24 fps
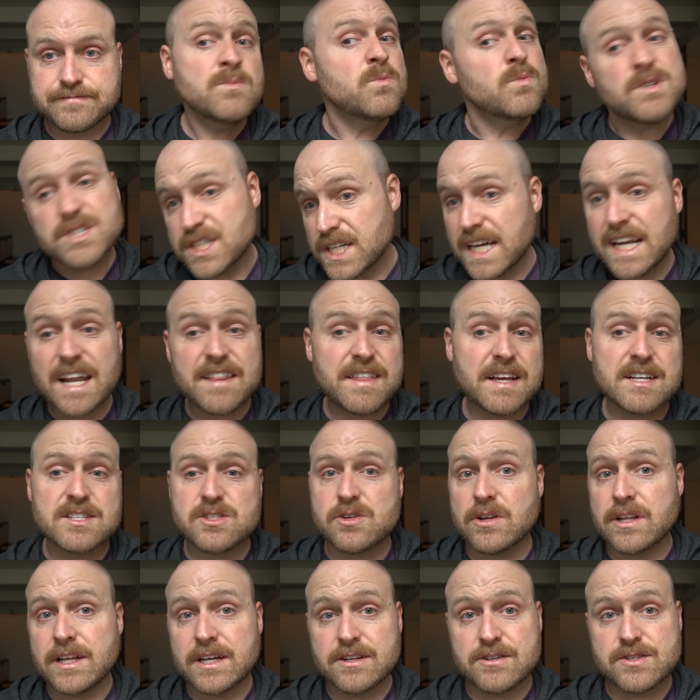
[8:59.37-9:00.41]
Which again, I think is
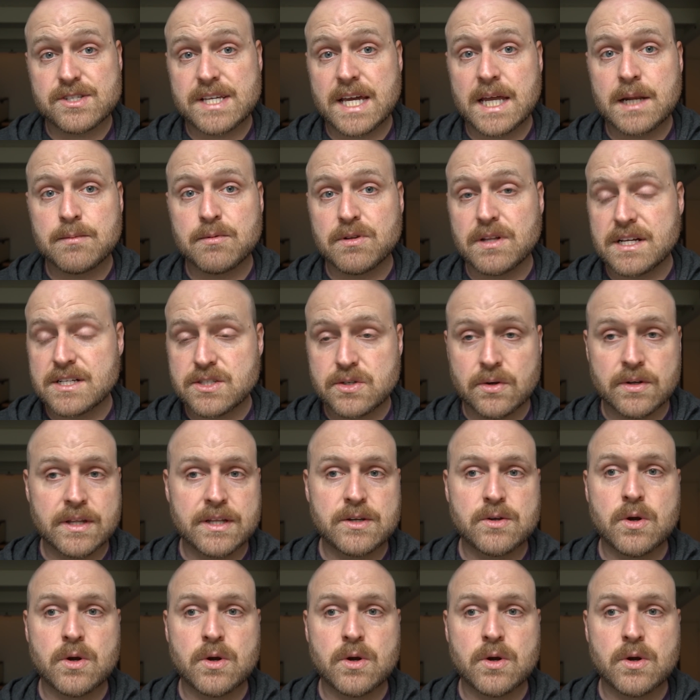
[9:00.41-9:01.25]
totally understandable and totally